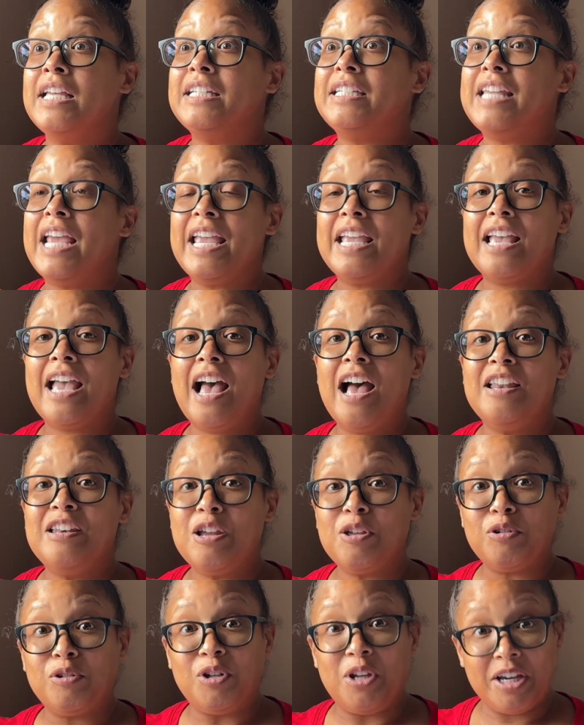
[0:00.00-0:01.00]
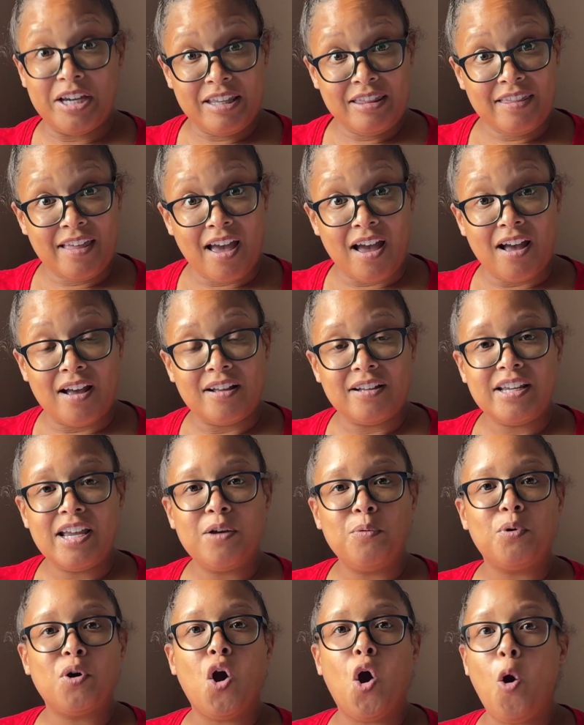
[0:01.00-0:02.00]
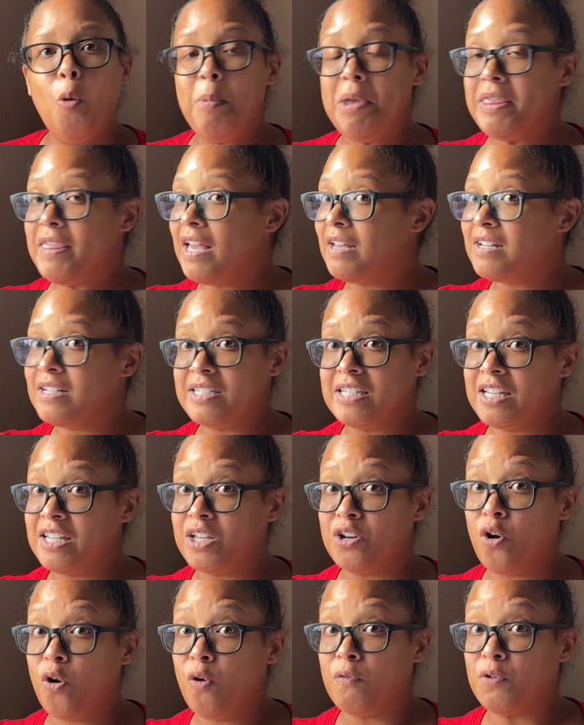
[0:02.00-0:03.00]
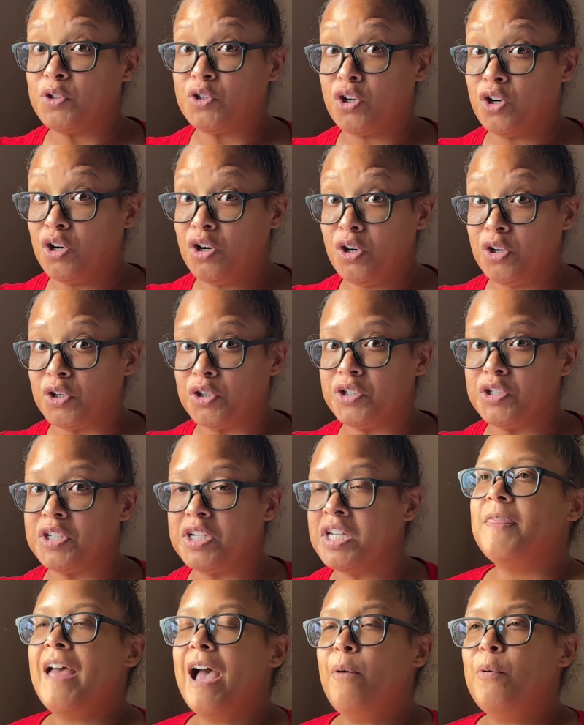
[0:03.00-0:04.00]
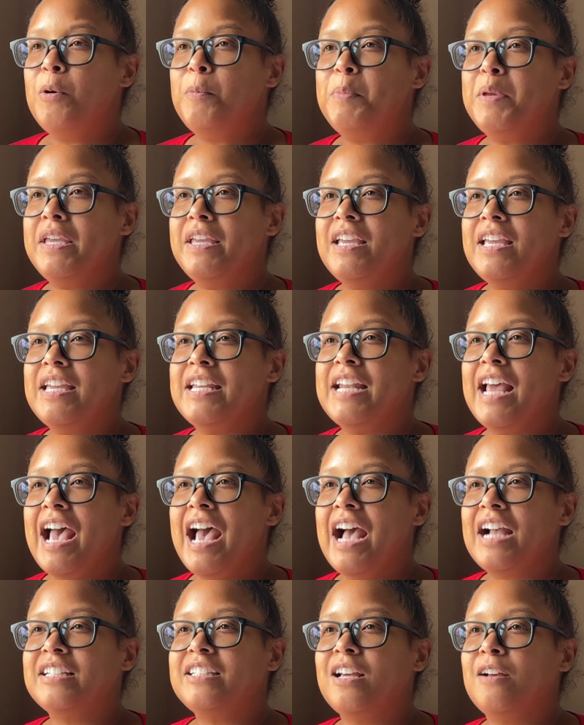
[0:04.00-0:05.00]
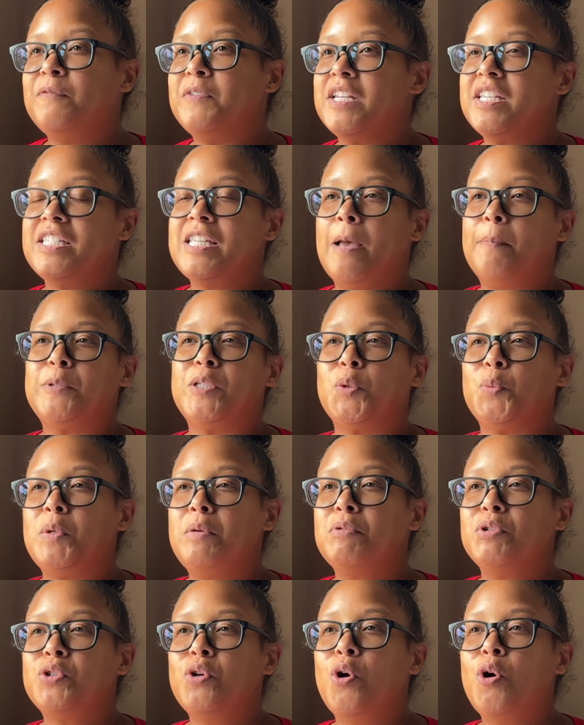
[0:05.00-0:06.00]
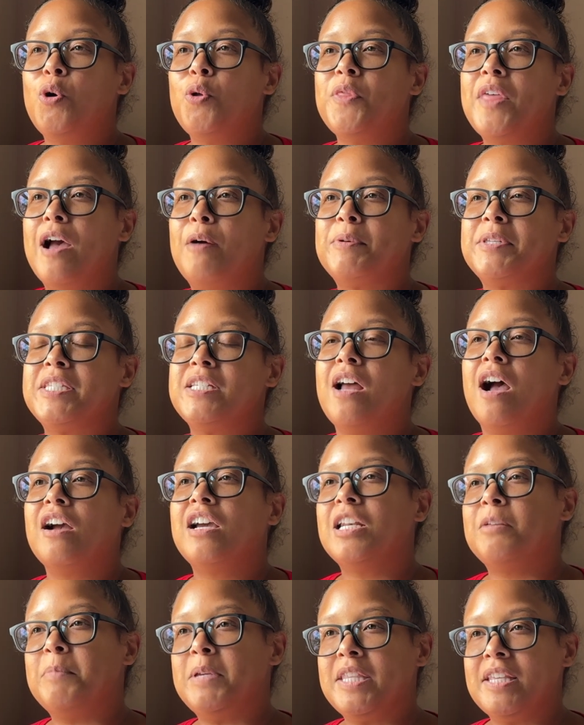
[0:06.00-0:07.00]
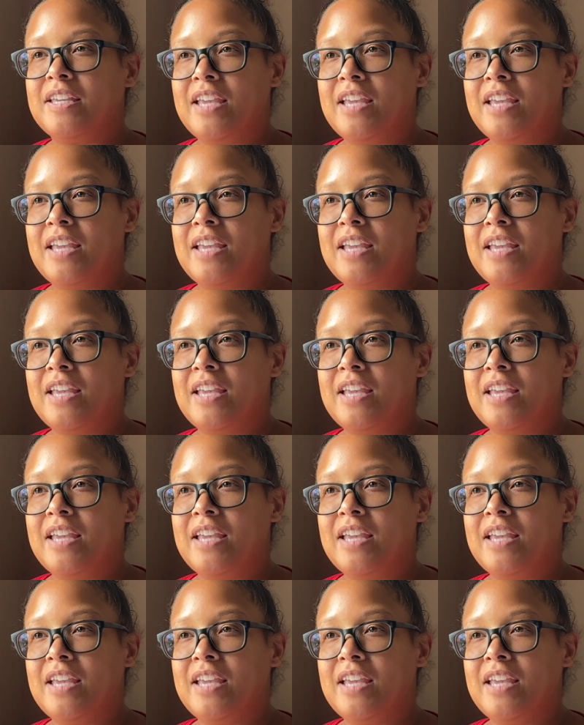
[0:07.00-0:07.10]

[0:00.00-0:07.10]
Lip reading: take another look at that, and we're hoping that doesn't get overturned. That would be an act of deception. We were told that was not going to be the